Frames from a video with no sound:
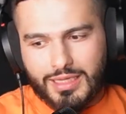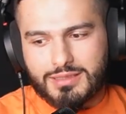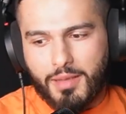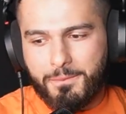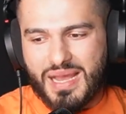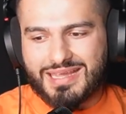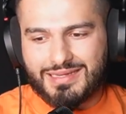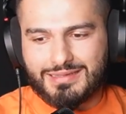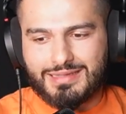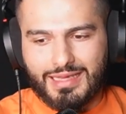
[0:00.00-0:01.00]
Is back
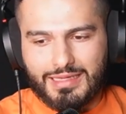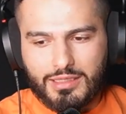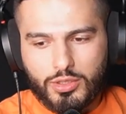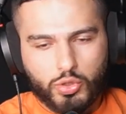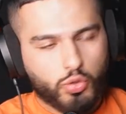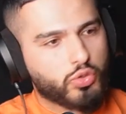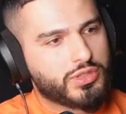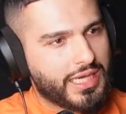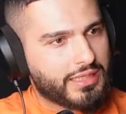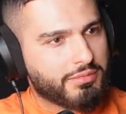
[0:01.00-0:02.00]
in the day, your
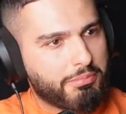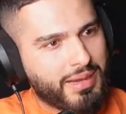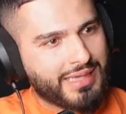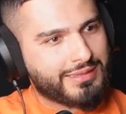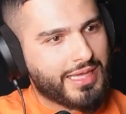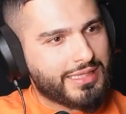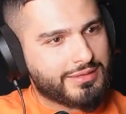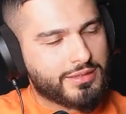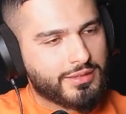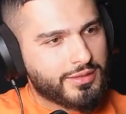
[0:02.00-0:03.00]
dad, my
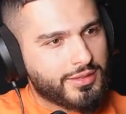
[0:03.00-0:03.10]
dad,